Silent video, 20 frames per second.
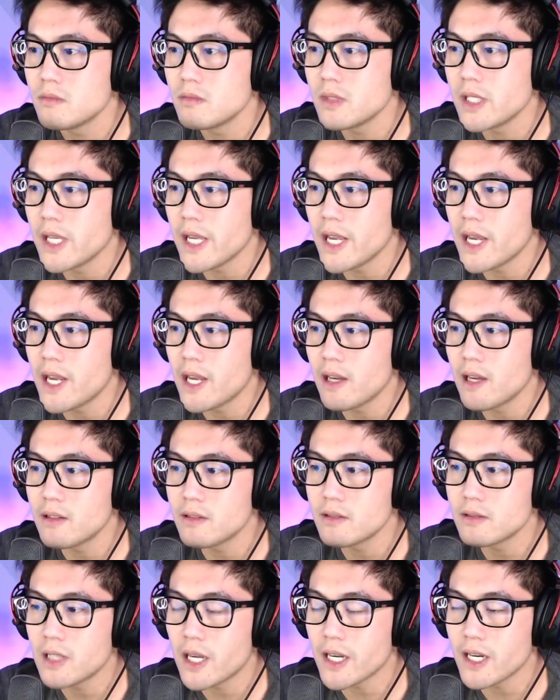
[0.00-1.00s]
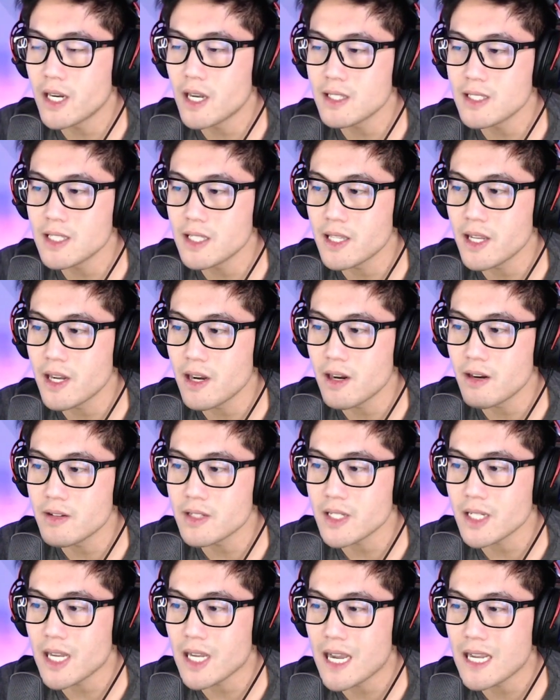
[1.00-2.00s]
Yeah, I got to there and I
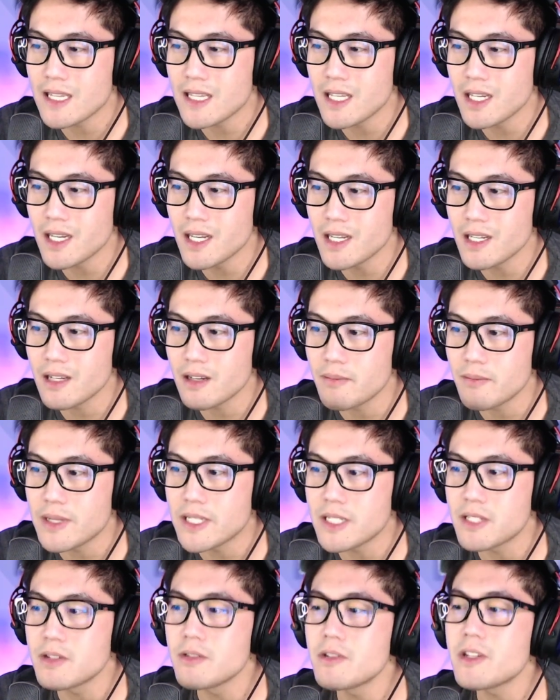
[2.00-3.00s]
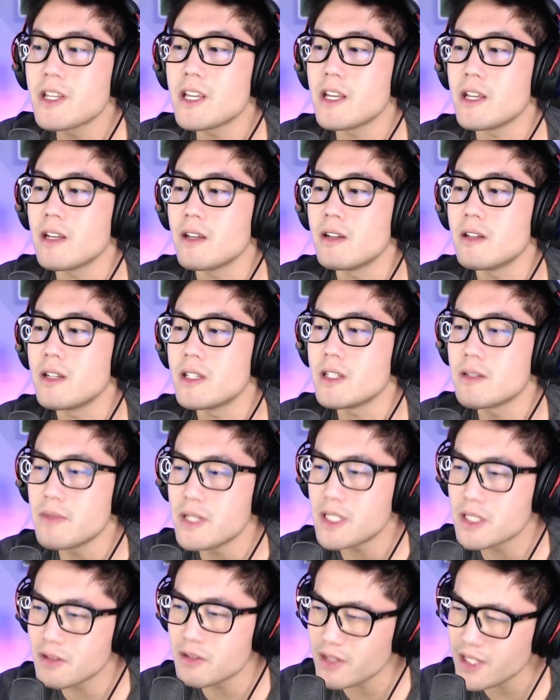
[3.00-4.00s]
was like, I think I Mitsuki. Is it
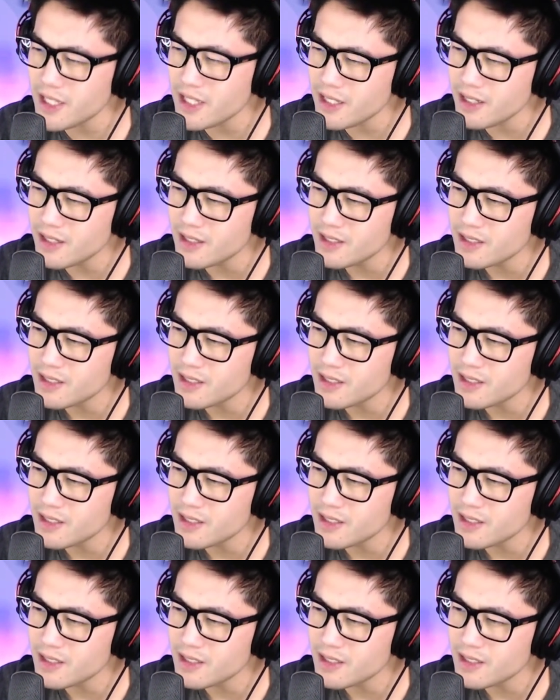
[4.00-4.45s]
Mitsuki?